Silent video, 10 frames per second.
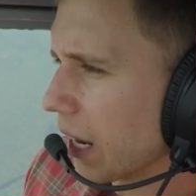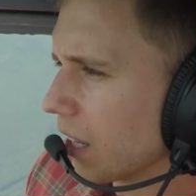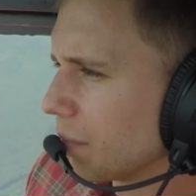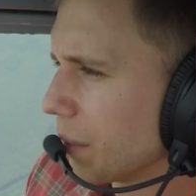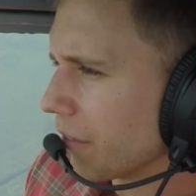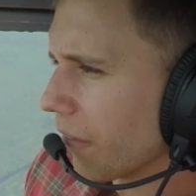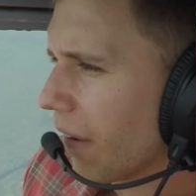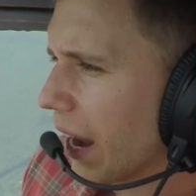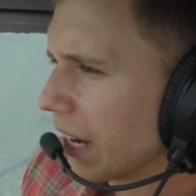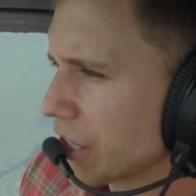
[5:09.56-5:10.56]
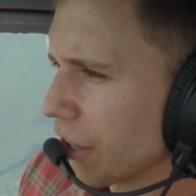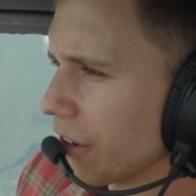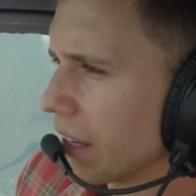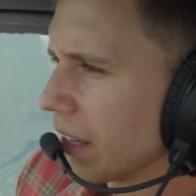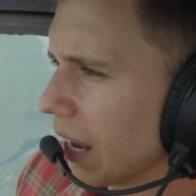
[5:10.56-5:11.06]
we had a little bit of a right
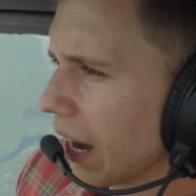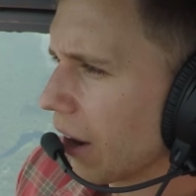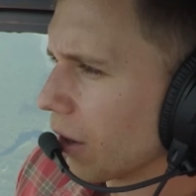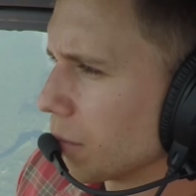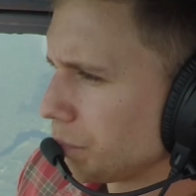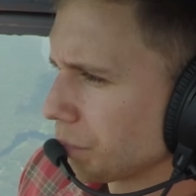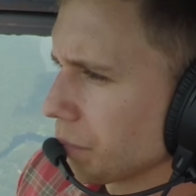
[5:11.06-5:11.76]
turn in there.